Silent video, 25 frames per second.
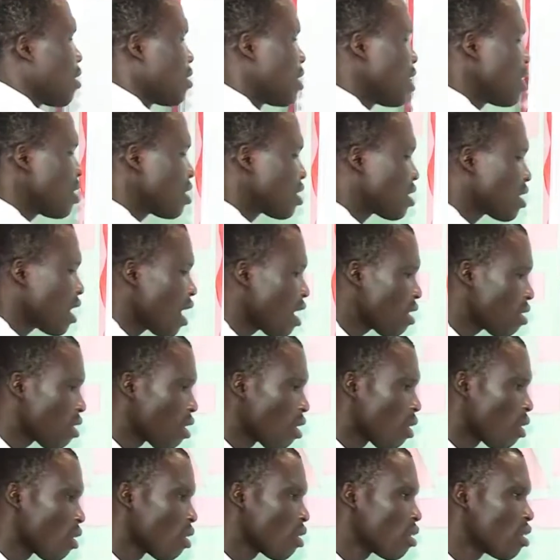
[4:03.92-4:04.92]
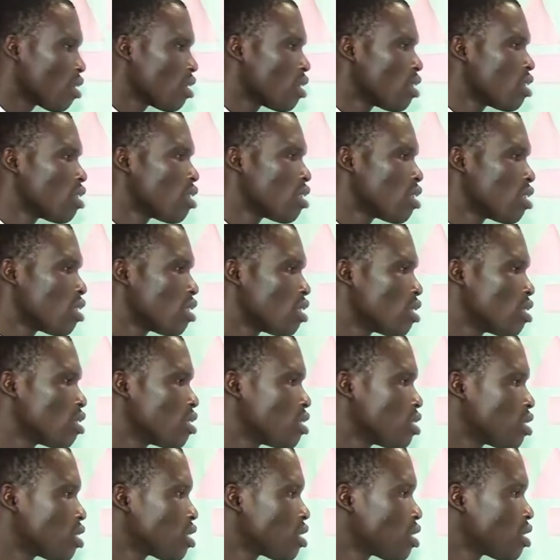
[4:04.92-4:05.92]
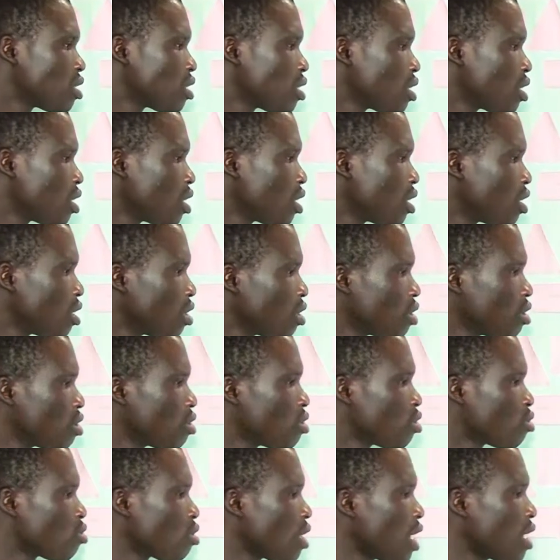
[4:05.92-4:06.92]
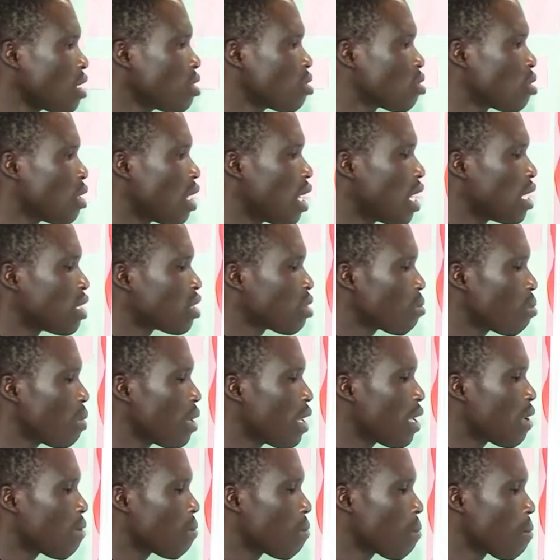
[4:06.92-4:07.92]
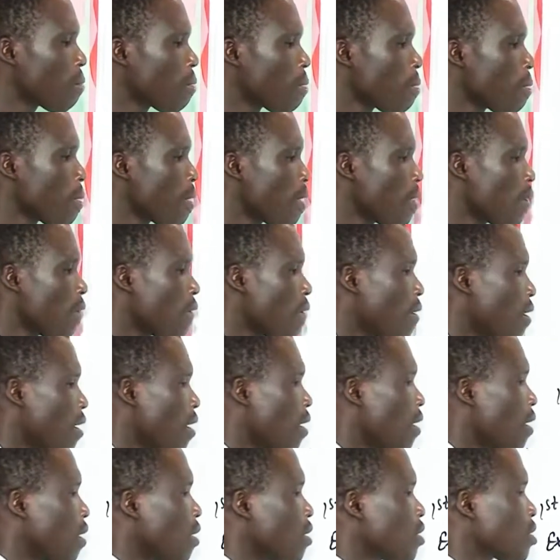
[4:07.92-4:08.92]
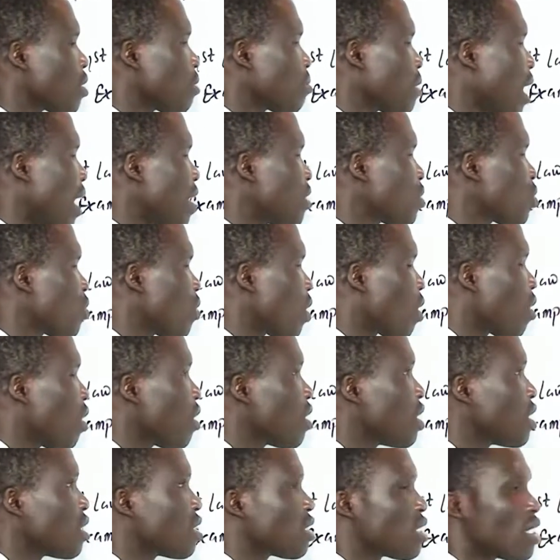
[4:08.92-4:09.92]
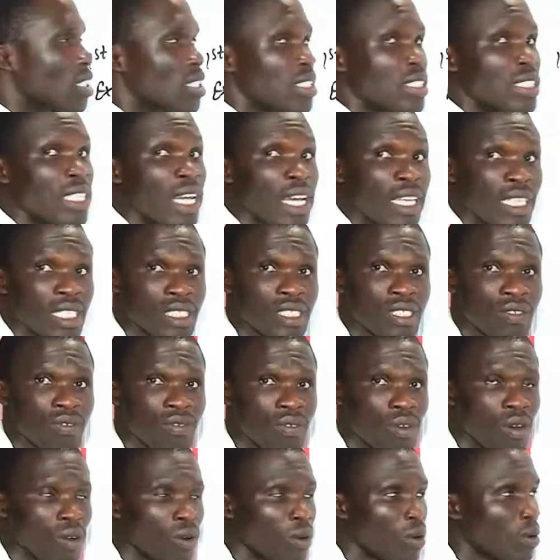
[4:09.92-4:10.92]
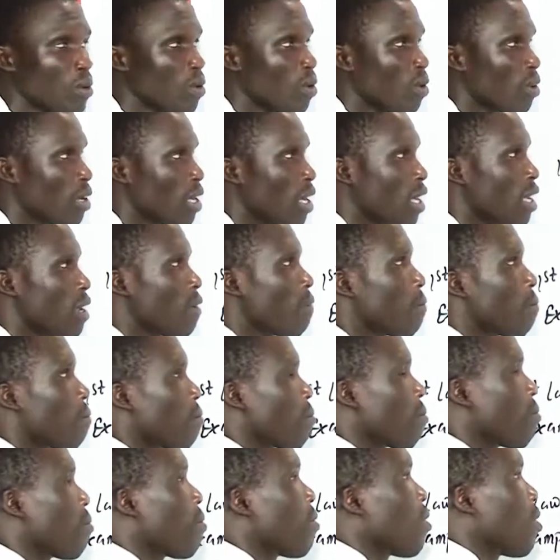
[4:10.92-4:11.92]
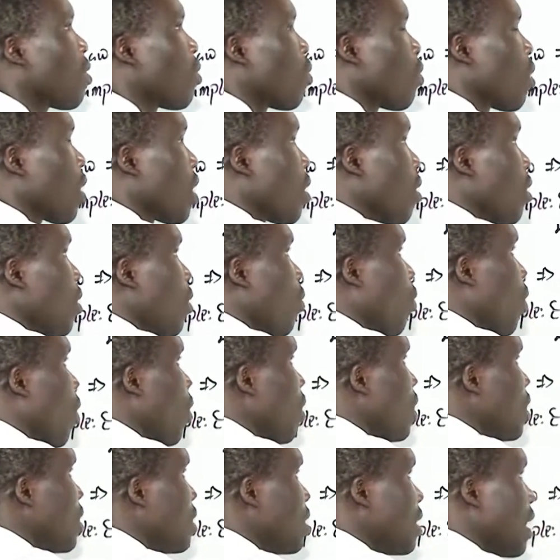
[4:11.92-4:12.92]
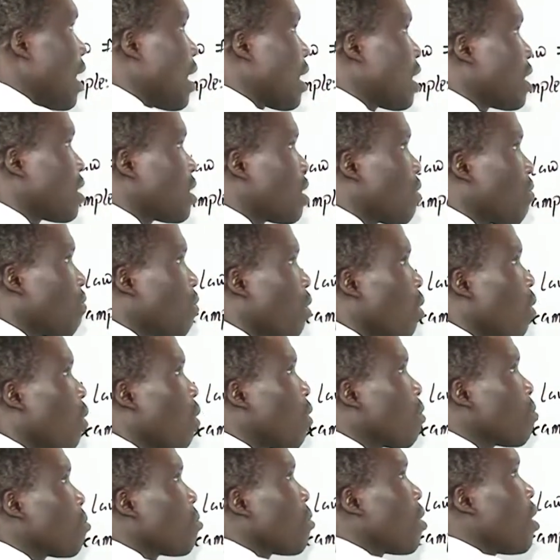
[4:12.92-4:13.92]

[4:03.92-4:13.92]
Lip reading: this third law is trying to explain, sometimes we call it negative law. Okay, we call it negative law.